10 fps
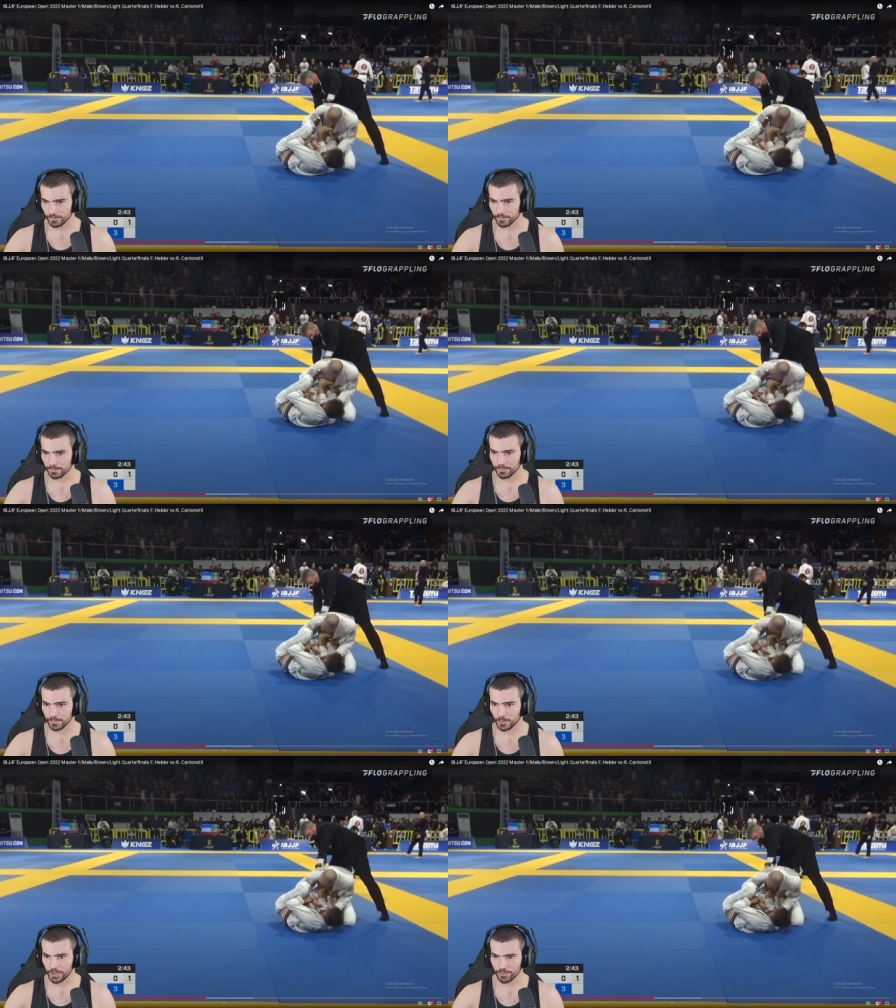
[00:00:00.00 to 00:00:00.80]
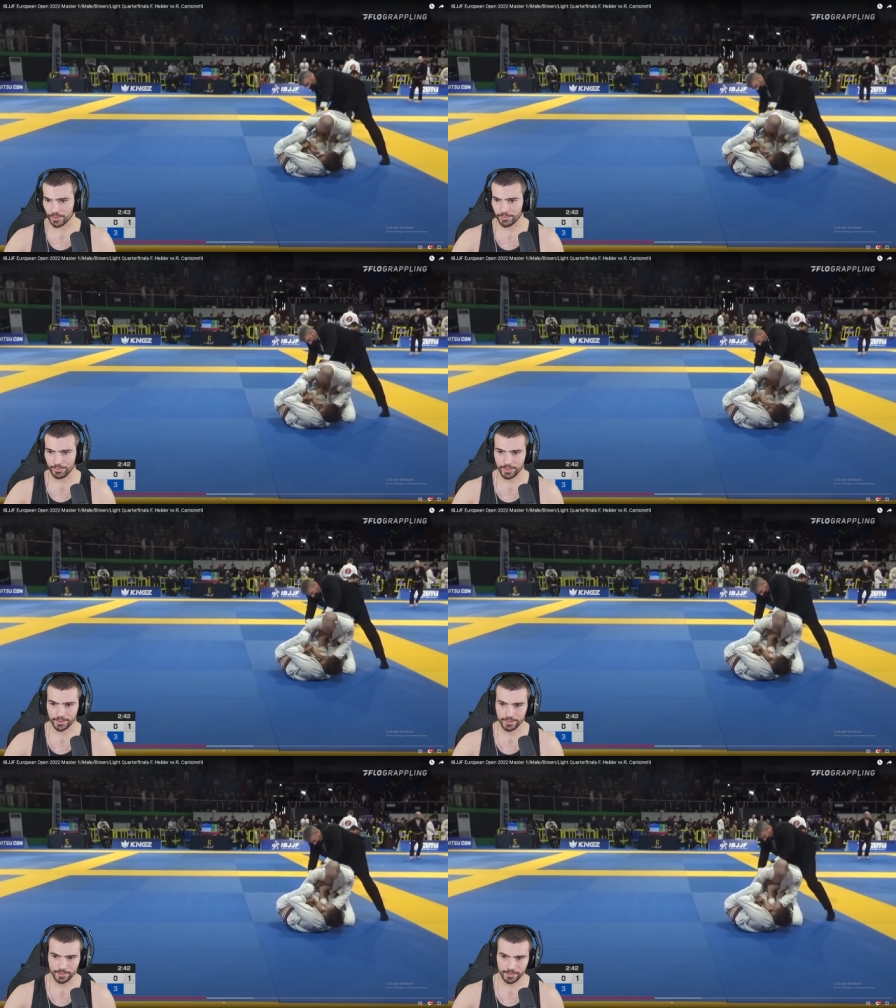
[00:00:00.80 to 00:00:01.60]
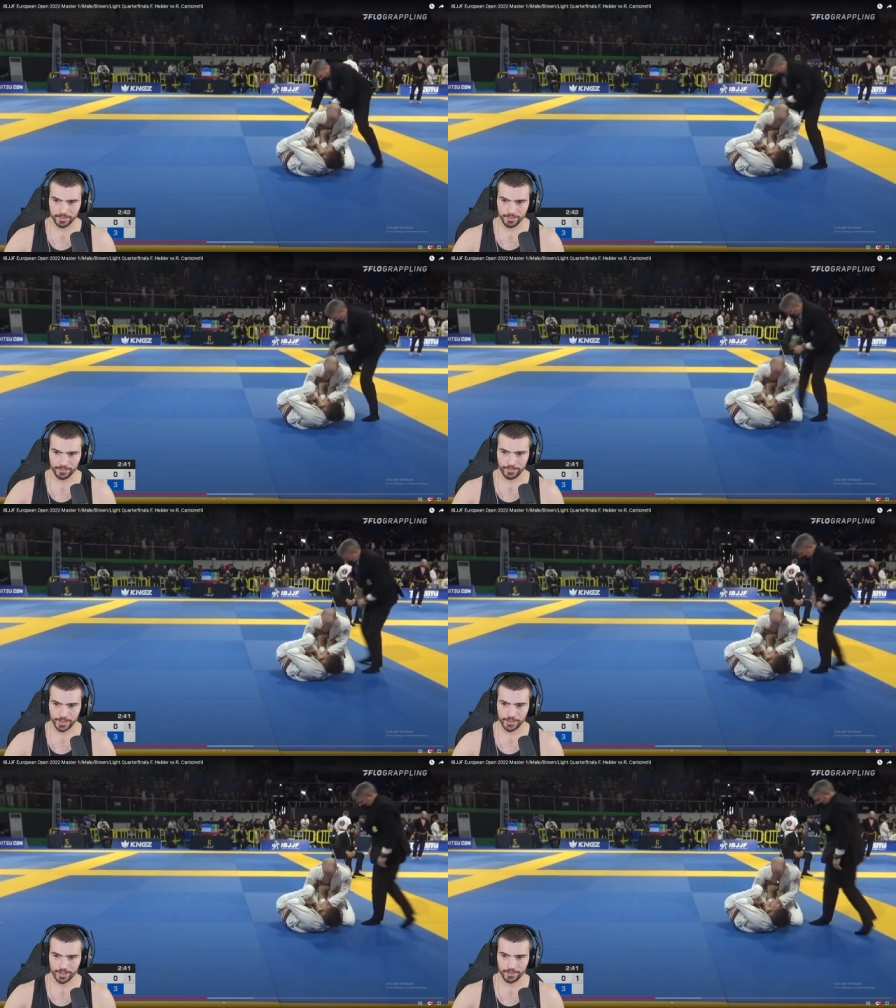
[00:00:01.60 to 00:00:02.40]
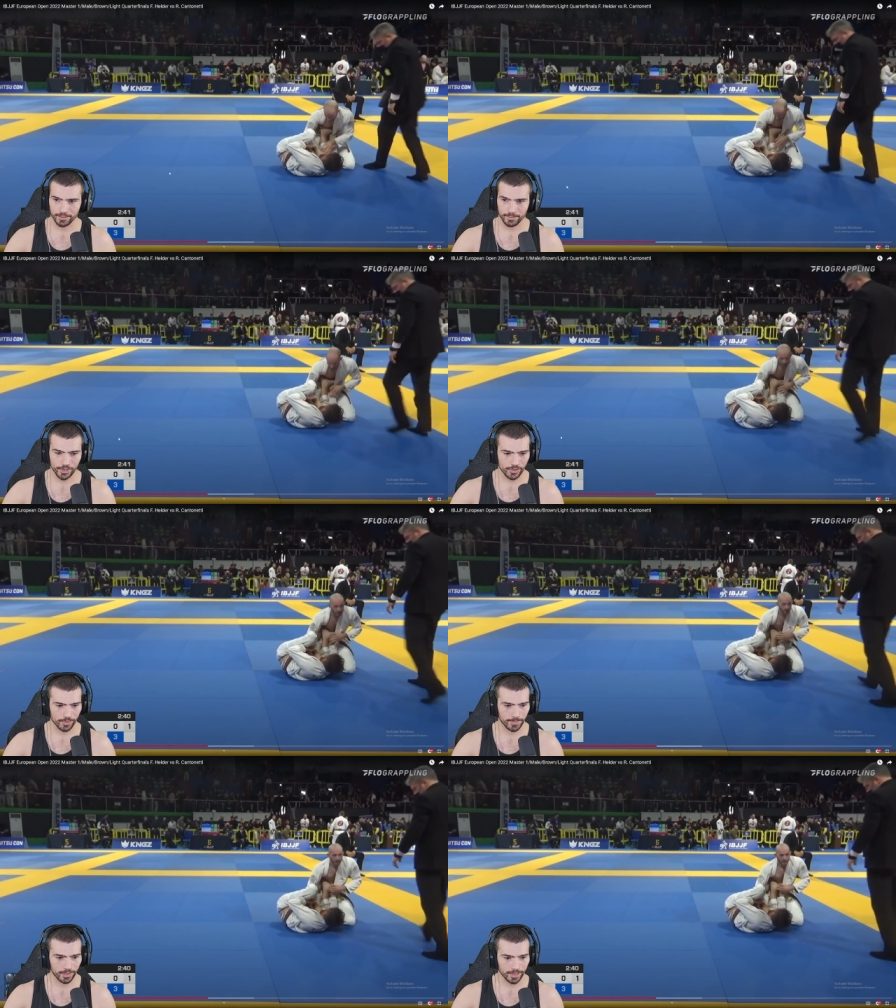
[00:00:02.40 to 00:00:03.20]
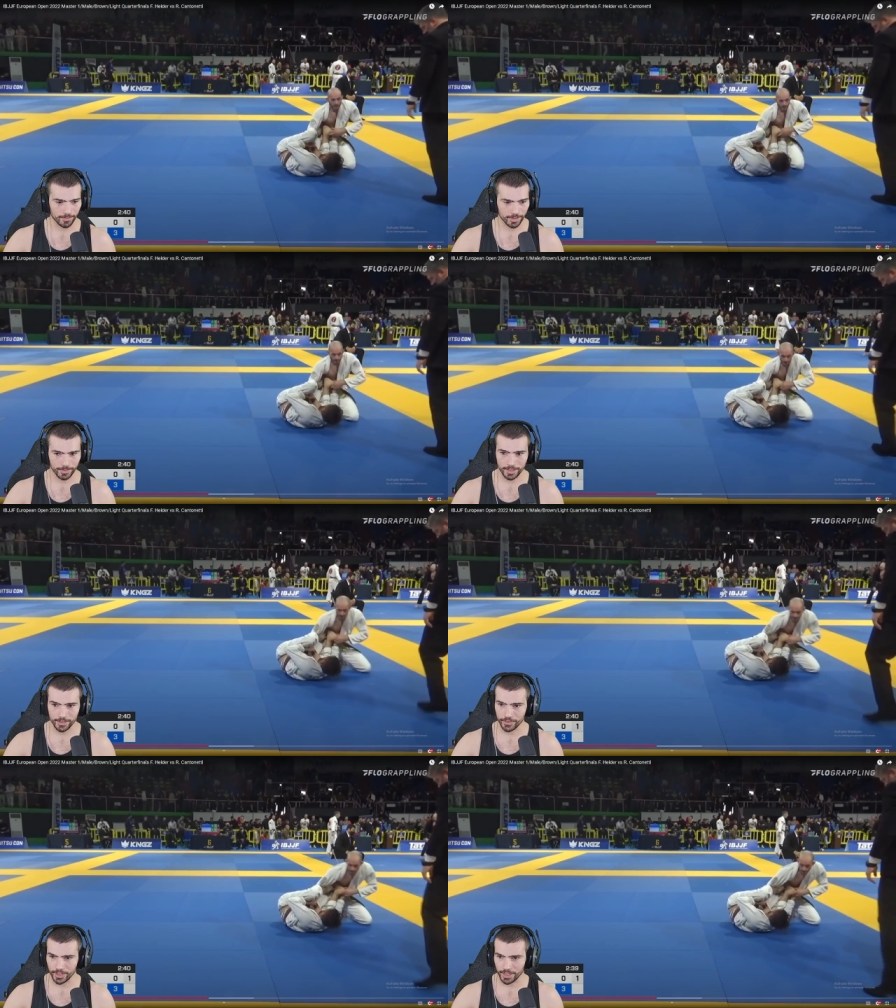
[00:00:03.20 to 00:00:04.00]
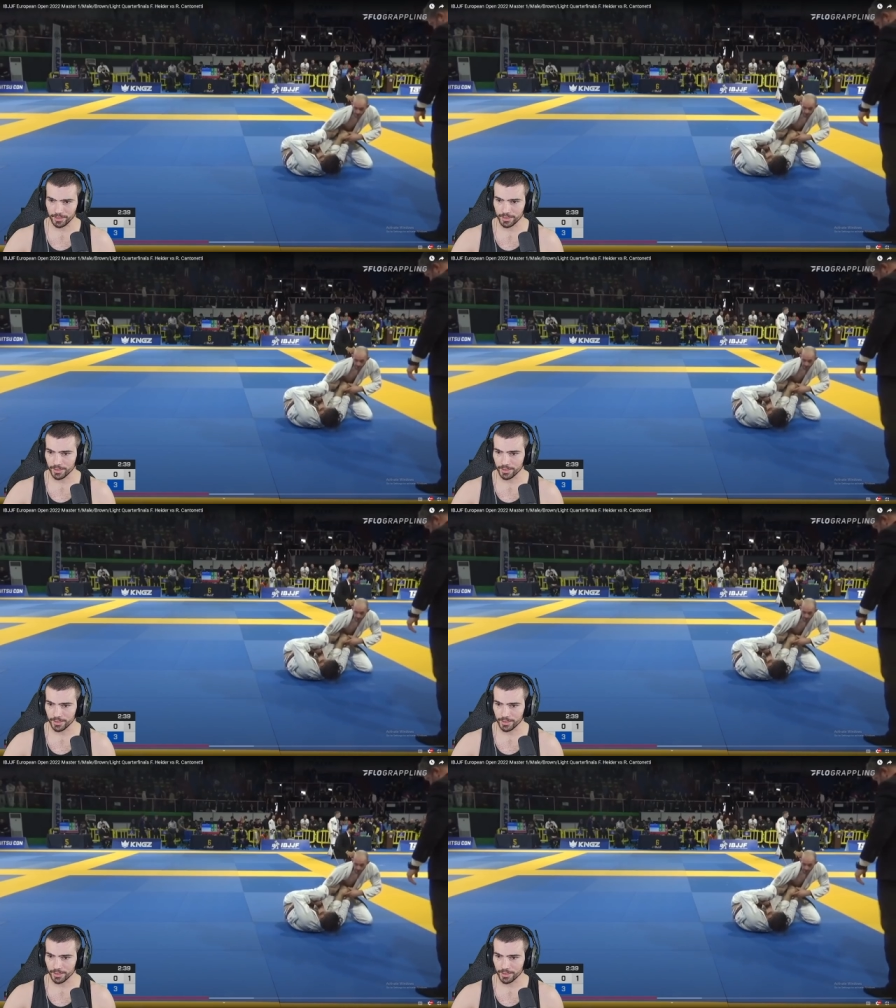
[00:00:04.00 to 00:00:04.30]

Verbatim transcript: Mm, what is the ref fixing? Just your belt line probably and your gi.